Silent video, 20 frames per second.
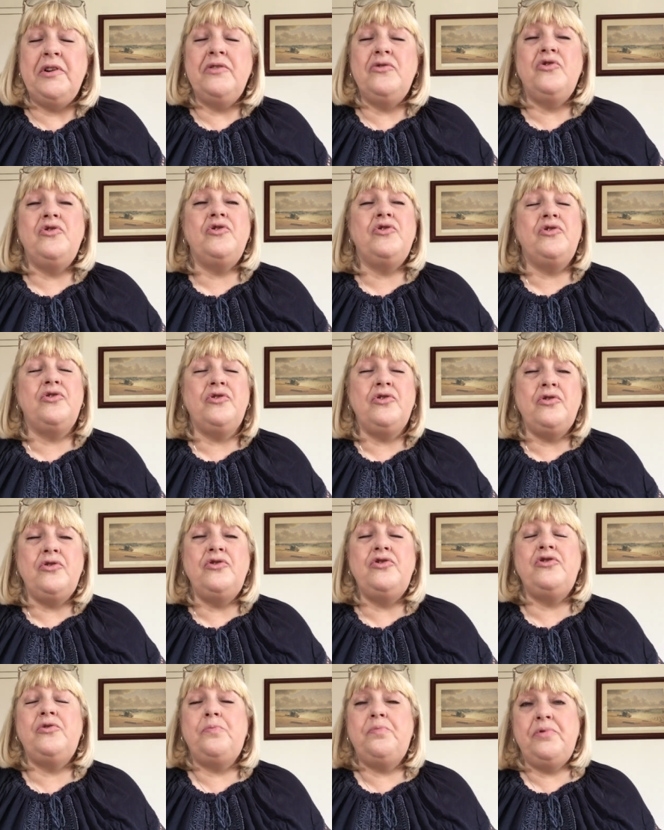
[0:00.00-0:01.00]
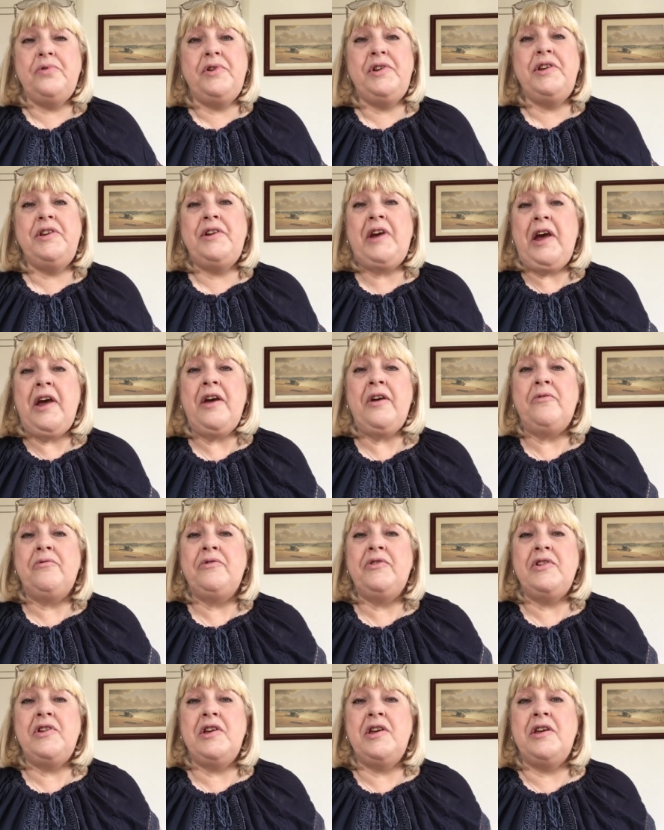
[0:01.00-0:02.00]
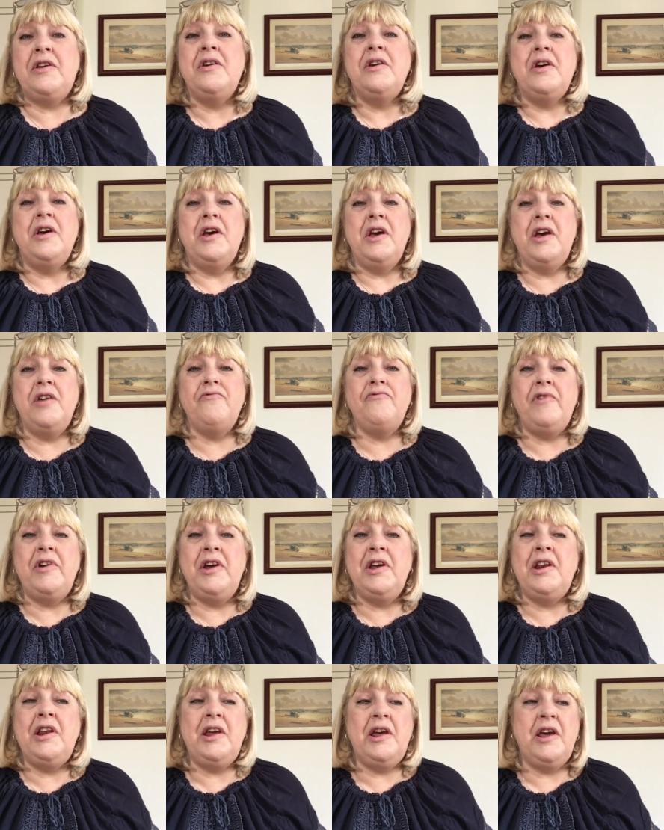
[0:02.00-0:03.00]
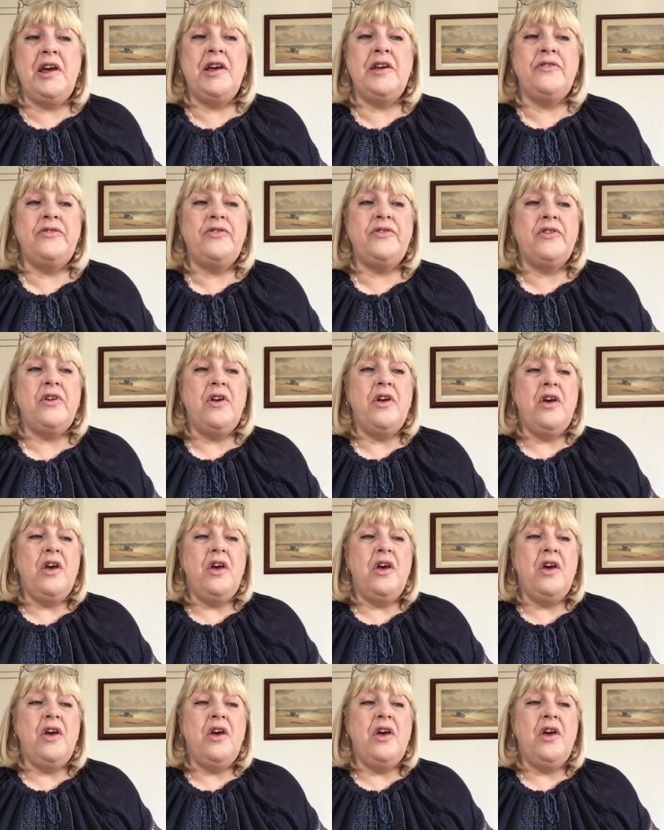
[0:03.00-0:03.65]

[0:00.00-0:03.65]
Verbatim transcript: Such a pretty county. It really is.